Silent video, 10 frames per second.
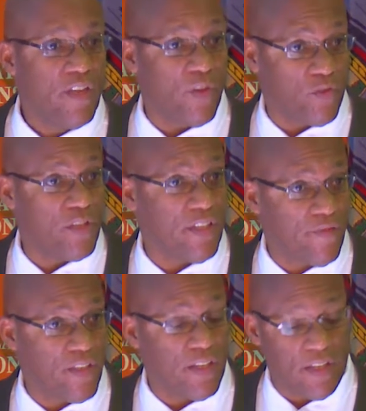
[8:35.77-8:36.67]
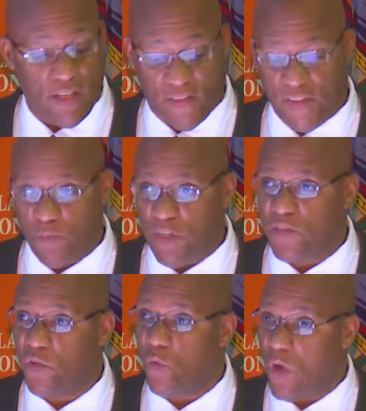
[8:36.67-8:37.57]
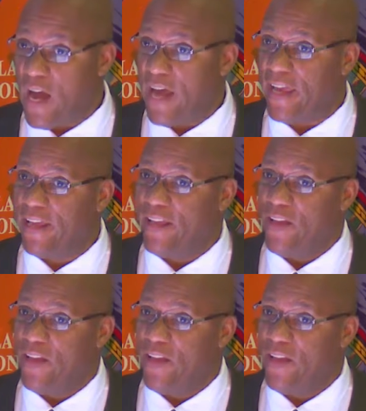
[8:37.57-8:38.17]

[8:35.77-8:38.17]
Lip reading: that are significant, that speak to why